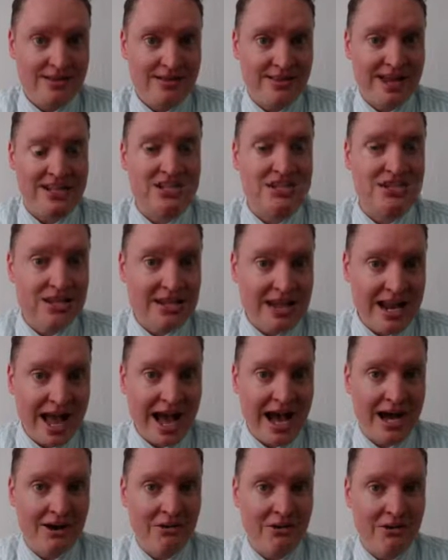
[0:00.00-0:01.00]
That's the
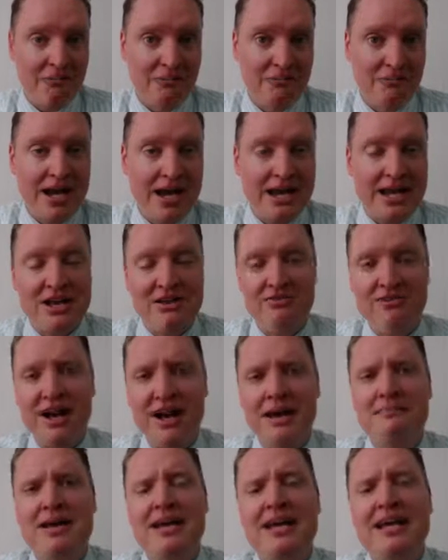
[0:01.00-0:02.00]
noun. But if
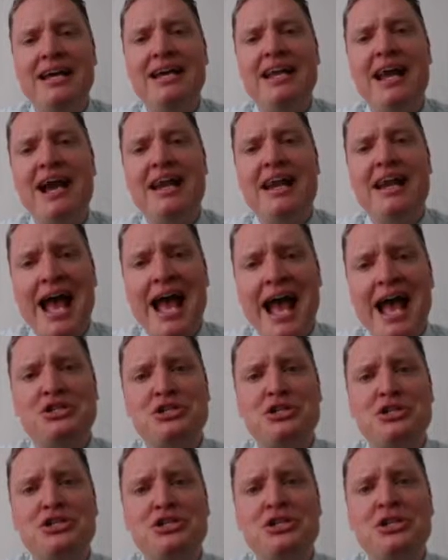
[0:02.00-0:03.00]
I make it an
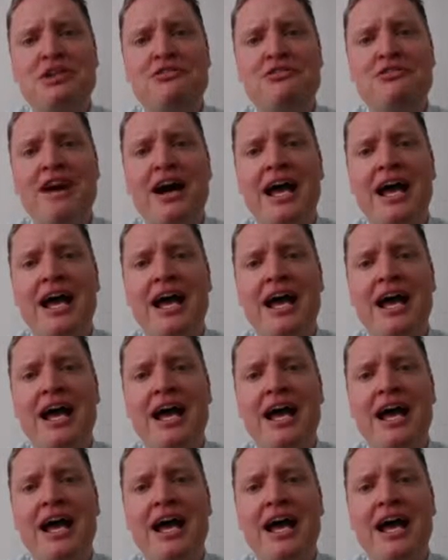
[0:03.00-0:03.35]
adjective,